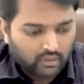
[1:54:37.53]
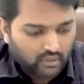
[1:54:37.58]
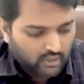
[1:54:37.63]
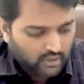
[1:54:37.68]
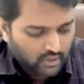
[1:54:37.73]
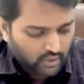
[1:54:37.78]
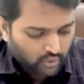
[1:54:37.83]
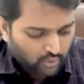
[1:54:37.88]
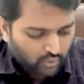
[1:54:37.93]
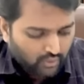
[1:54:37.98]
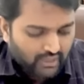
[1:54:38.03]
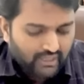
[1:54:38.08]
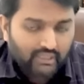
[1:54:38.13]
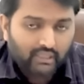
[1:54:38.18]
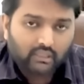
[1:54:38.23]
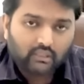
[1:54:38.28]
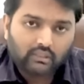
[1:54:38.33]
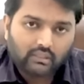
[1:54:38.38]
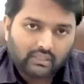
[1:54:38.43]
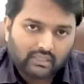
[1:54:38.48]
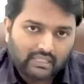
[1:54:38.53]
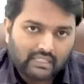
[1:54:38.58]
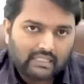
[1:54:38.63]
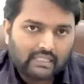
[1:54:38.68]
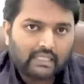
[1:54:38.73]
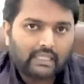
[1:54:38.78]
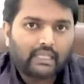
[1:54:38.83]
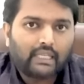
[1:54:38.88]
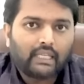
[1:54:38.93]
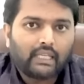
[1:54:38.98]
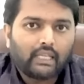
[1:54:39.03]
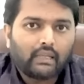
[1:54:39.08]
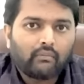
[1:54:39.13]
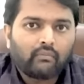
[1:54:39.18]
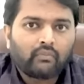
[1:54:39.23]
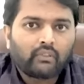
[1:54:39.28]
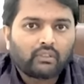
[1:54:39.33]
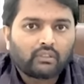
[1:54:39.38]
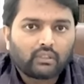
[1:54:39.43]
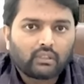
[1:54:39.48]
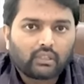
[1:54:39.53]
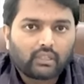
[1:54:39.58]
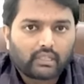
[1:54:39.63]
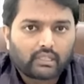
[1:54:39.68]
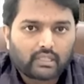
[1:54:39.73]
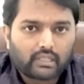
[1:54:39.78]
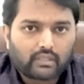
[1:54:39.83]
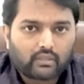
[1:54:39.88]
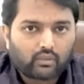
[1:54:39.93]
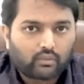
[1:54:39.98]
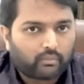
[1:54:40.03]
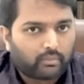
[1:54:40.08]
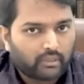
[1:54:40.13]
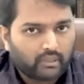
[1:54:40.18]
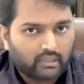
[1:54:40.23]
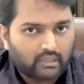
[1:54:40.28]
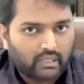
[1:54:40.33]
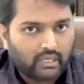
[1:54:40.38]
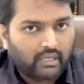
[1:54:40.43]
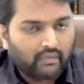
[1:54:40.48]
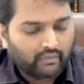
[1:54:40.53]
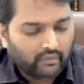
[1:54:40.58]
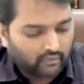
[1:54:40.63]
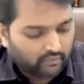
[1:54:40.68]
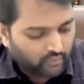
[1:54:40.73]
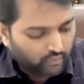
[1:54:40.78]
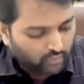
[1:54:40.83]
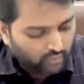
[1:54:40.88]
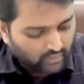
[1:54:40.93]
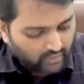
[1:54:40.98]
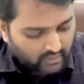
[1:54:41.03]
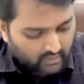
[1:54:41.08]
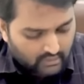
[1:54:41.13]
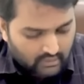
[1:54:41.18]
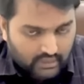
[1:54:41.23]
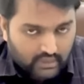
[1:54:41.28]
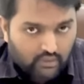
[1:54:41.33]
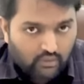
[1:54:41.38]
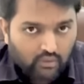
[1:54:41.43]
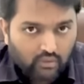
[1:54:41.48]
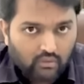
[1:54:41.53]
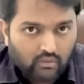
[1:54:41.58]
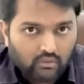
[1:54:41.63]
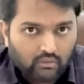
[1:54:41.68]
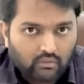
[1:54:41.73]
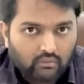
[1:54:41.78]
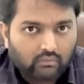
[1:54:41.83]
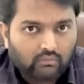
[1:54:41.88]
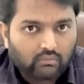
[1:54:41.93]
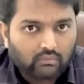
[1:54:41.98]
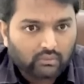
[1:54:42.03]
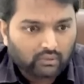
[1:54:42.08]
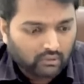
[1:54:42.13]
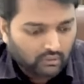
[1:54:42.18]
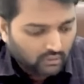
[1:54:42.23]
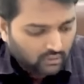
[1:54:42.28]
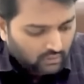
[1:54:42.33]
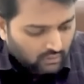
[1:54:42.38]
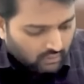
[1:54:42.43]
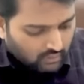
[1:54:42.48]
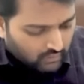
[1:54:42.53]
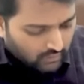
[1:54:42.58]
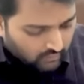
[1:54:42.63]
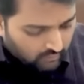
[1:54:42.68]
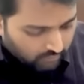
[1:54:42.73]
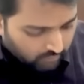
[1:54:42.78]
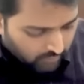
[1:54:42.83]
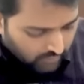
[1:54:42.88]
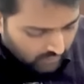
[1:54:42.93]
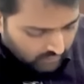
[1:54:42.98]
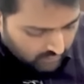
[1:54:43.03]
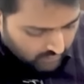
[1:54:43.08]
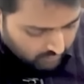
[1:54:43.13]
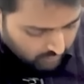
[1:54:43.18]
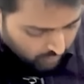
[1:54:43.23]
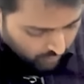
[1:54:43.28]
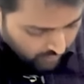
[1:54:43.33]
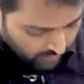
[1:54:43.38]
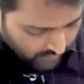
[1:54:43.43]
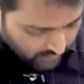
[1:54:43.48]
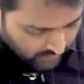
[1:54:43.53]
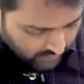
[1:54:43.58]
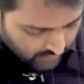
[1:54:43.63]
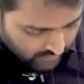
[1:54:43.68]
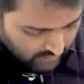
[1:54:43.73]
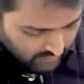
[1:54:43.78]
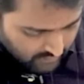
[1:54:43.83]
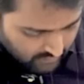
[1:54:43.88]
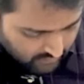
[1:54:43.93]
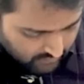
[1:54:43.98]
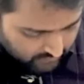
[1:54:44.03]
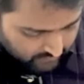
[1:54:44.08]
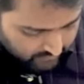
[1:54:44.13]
she should get the same 136 rupees after 4 years, yes or no? But the point is,